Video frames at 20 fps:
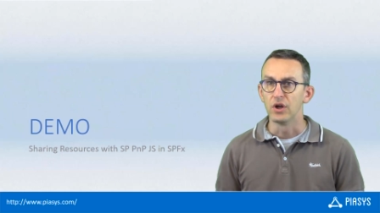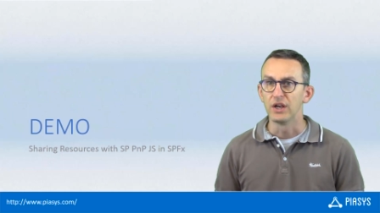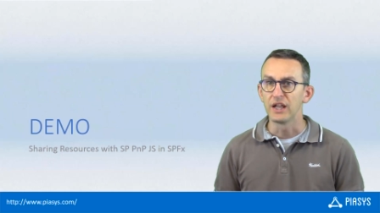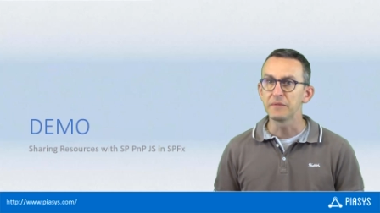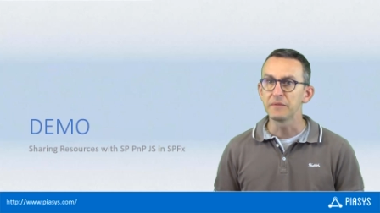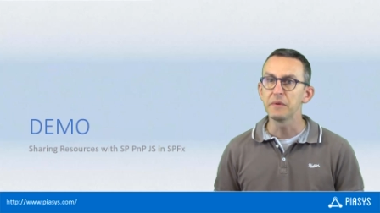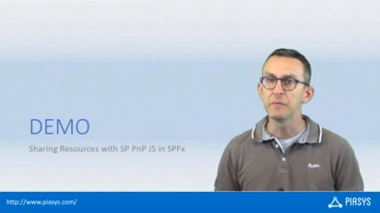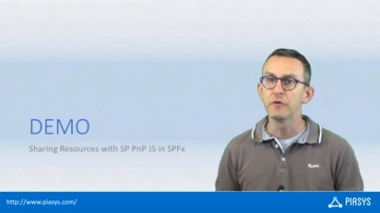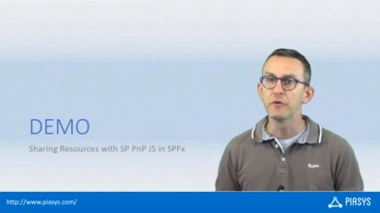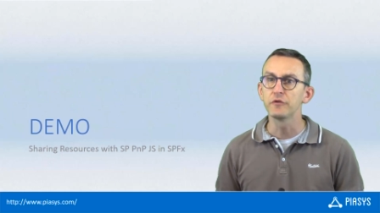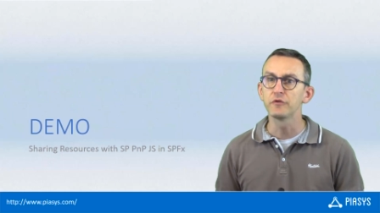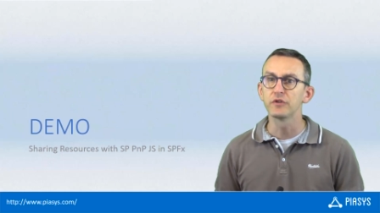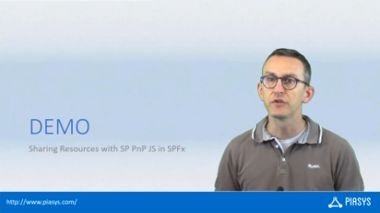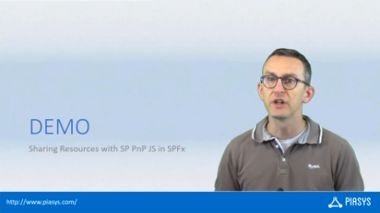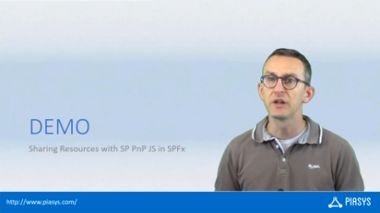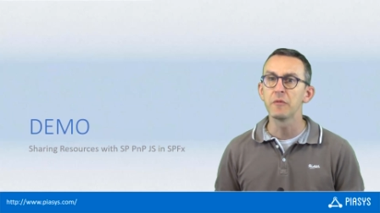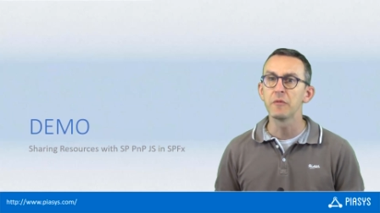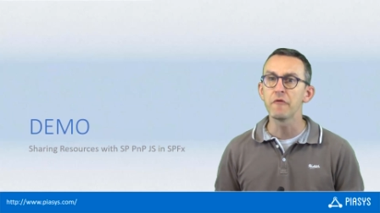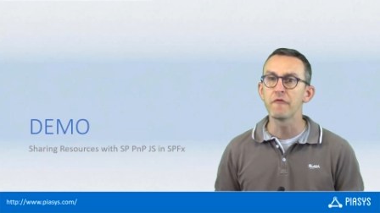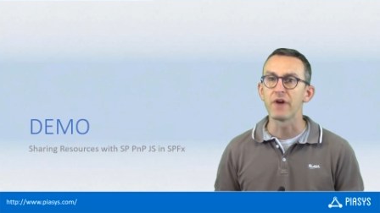let me move to the
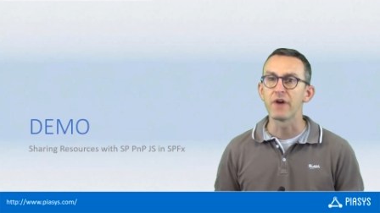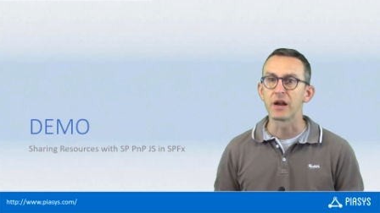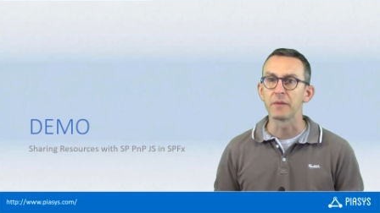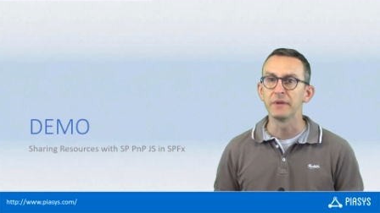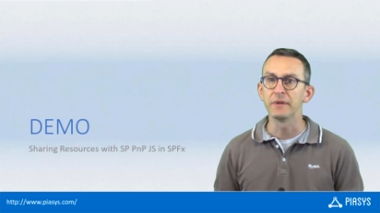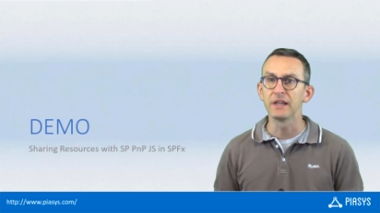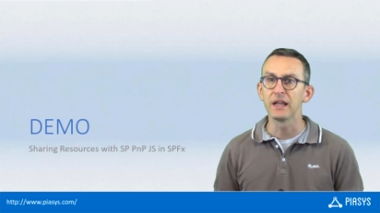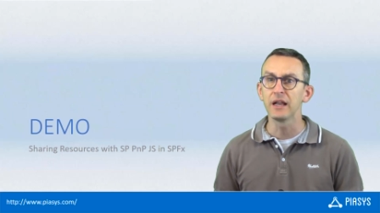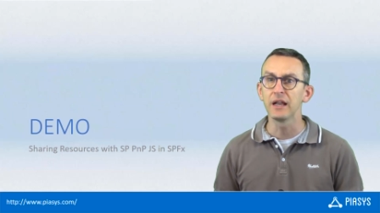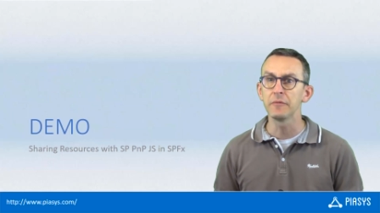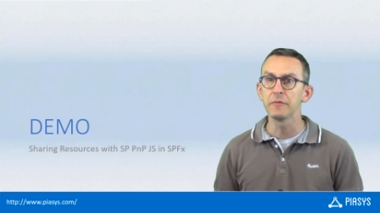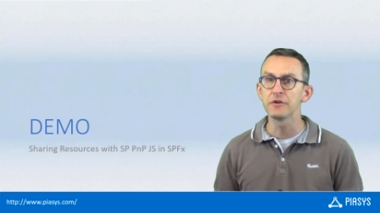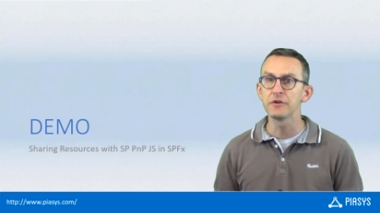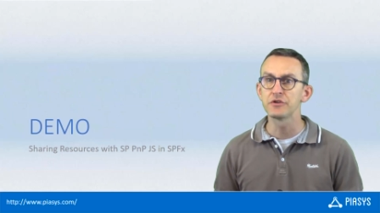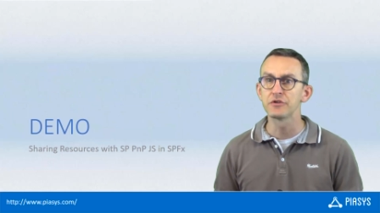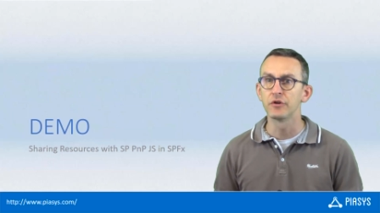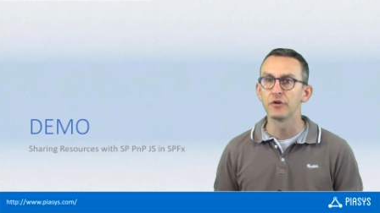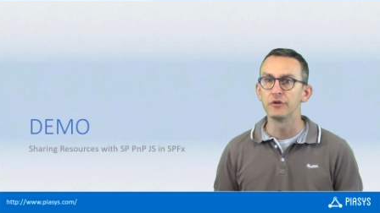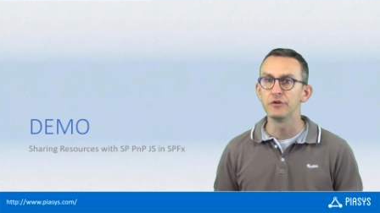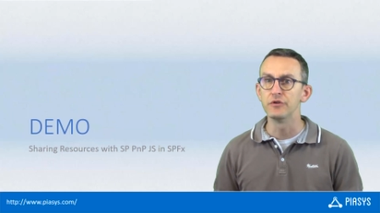demo environment and let me
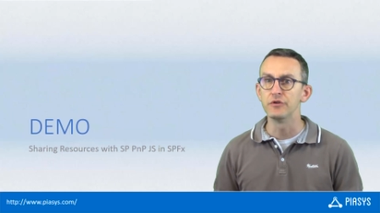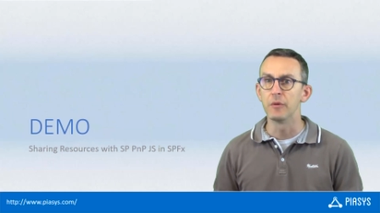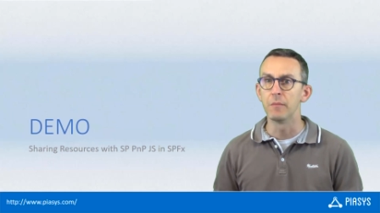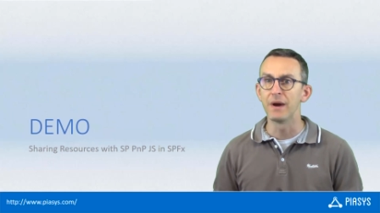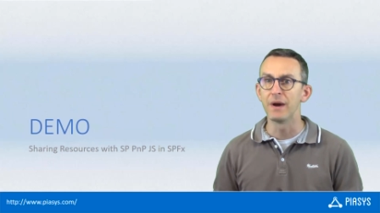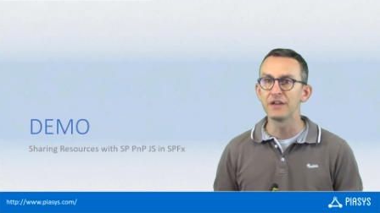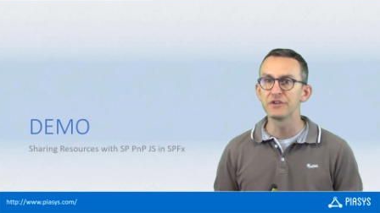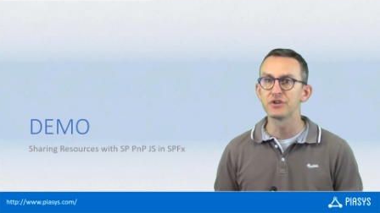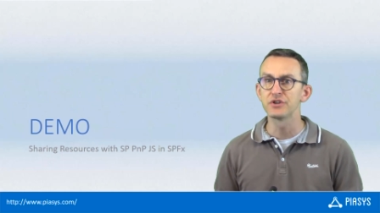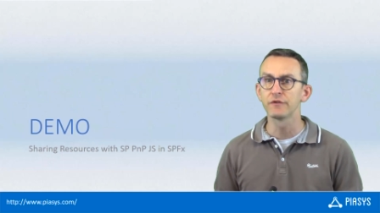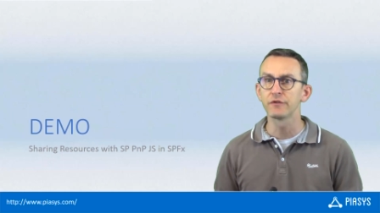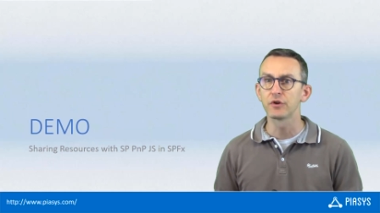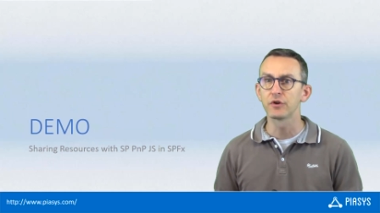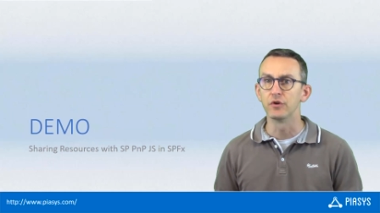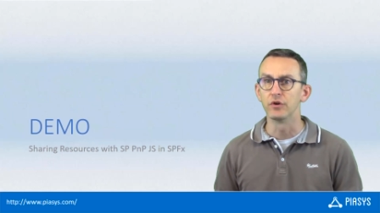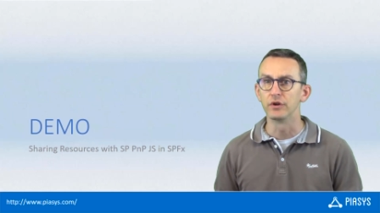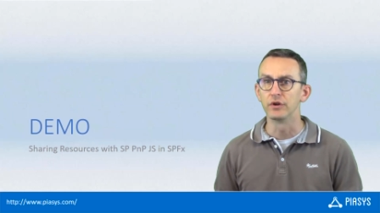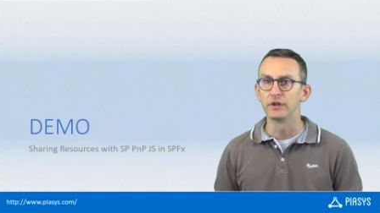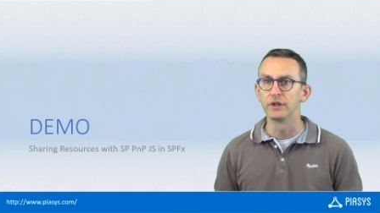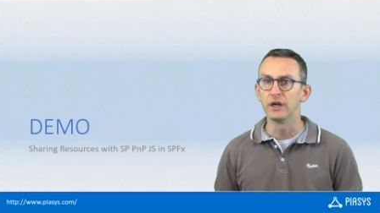show you a bunch of
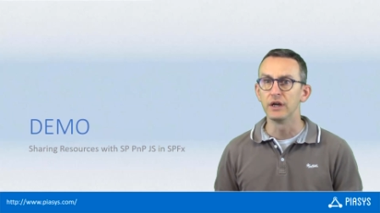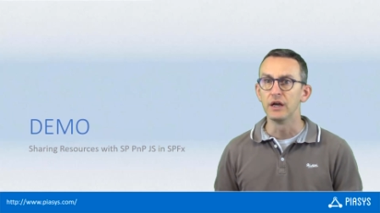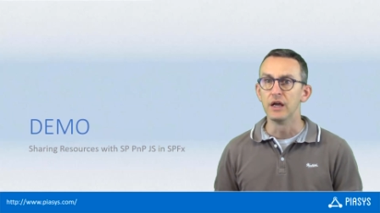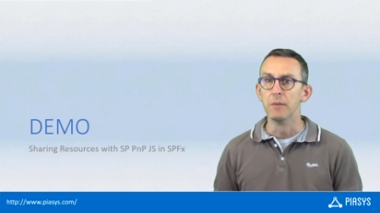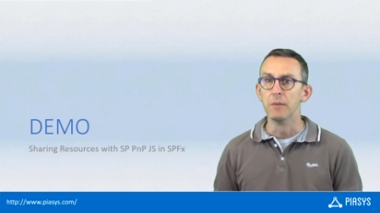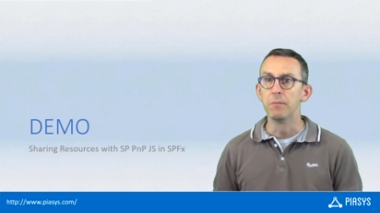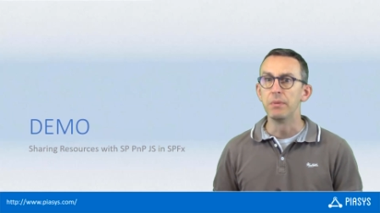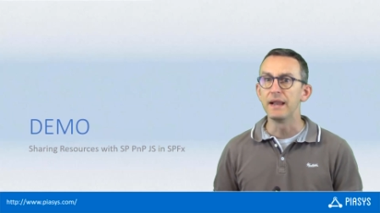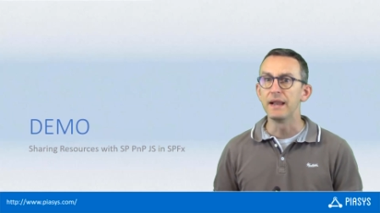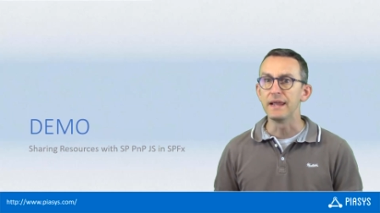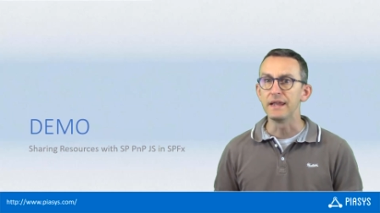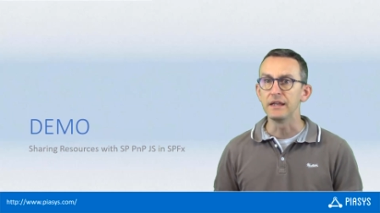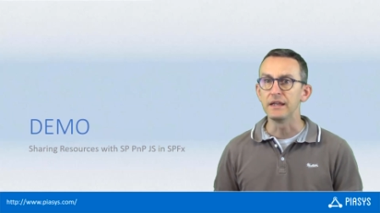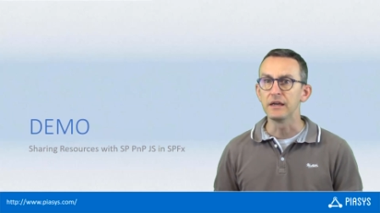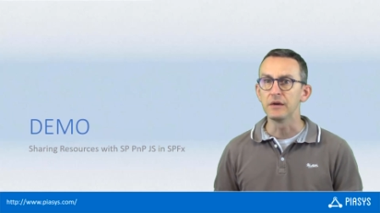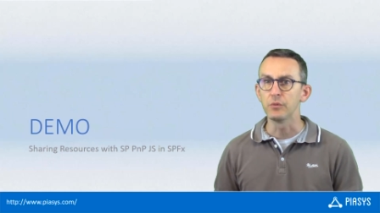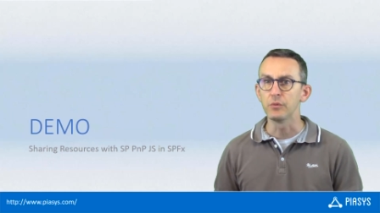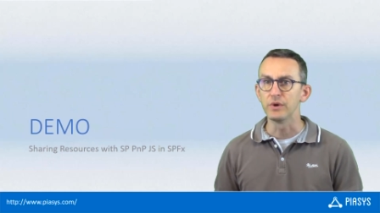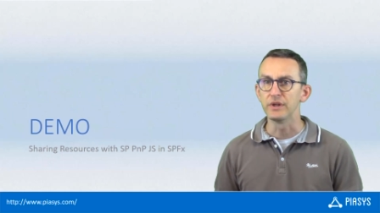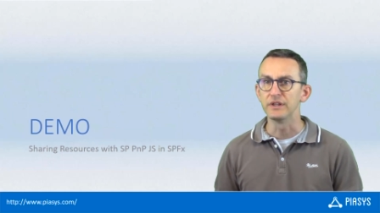code
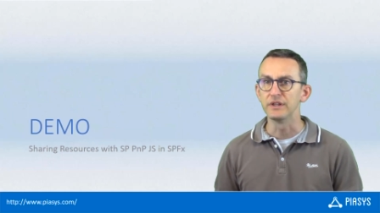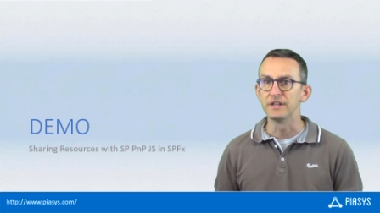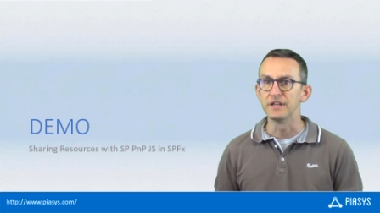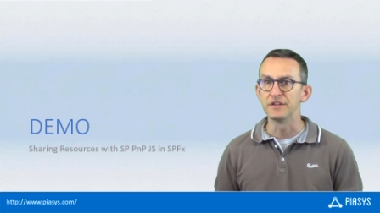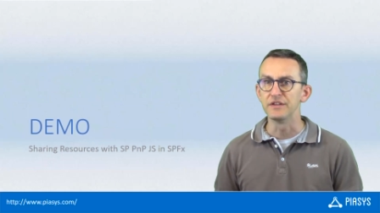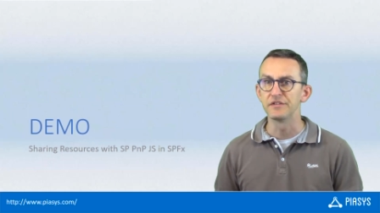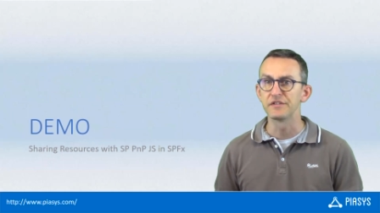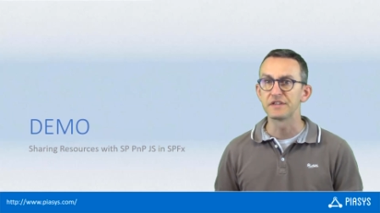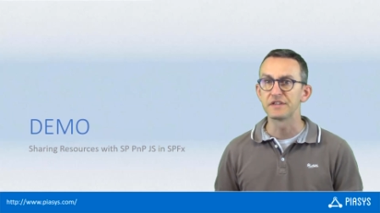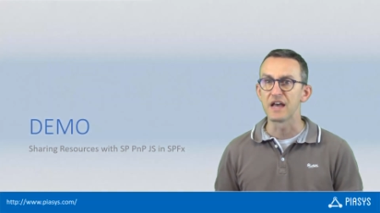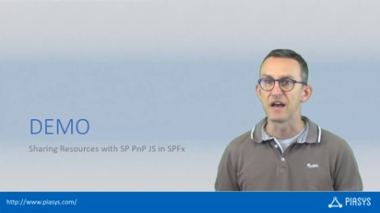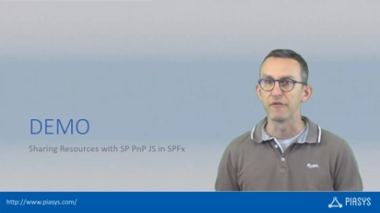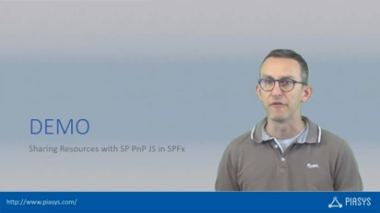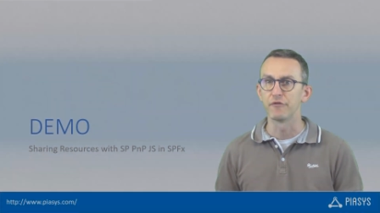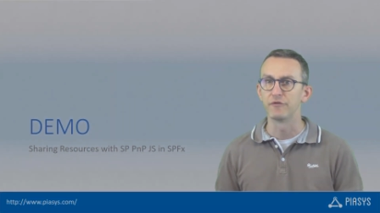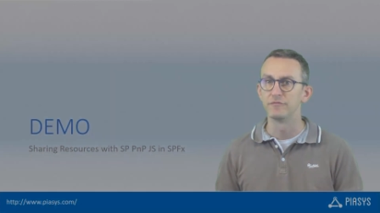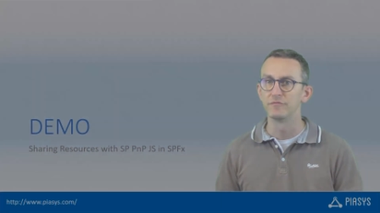playing with this stuff.